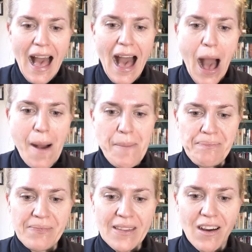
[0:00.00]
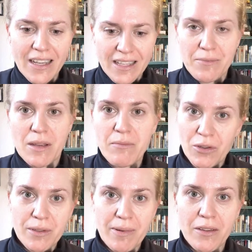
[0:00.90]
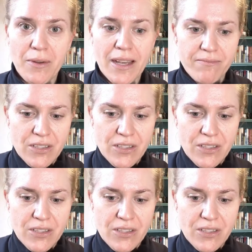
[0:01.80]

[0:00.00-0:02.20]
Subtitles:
I keep them on the pathway.